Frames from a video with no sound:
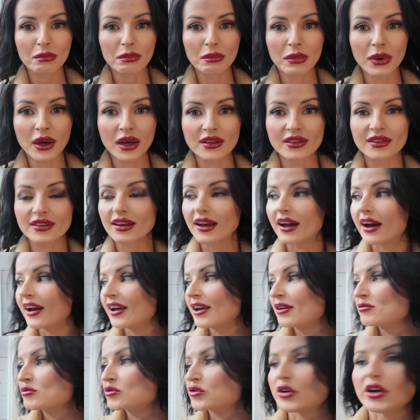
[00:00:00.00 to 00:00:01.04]
but I
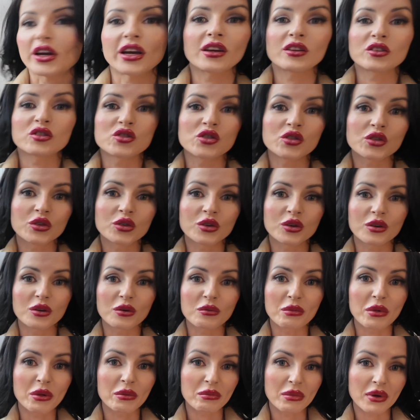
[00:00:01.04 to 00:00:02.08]
am trying to
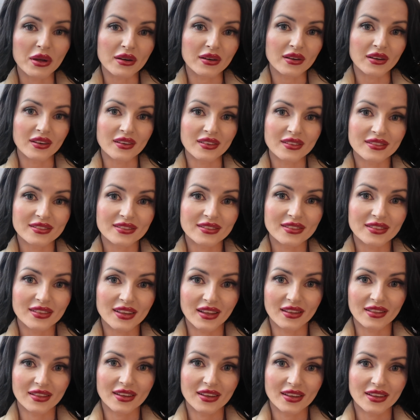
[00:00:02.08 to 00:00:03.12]
be better
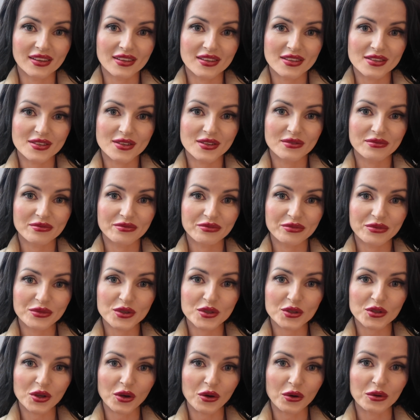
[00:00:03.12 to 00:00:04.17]
than this.
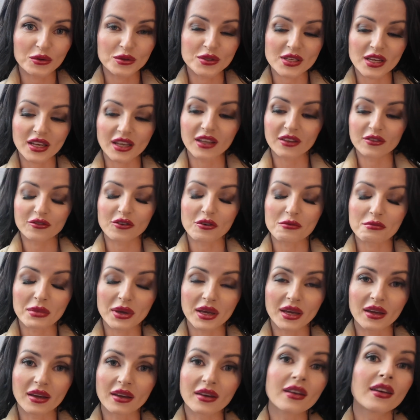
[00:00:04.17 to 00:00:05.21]
So take it from
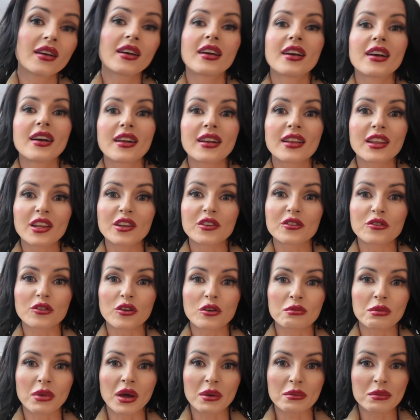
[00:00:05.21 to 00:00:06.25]
me, learn
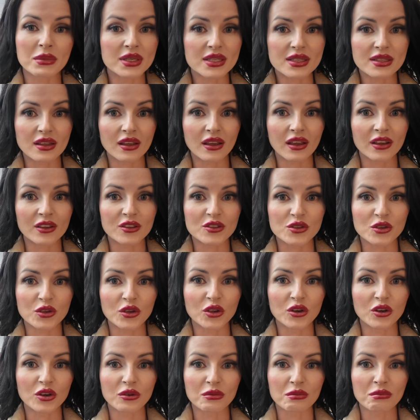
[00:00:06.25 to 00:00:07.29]
from my mistakes so
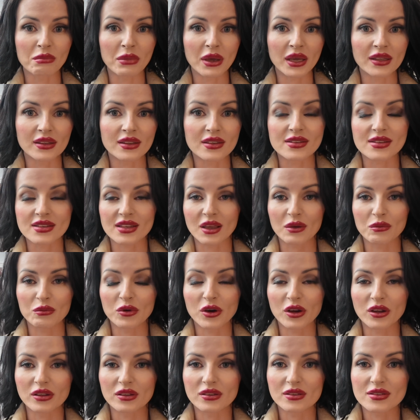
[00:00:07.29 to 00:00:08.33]
you don't make the same
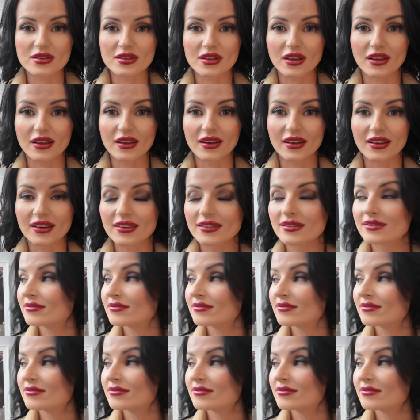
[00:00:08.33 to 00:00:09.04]
ones, and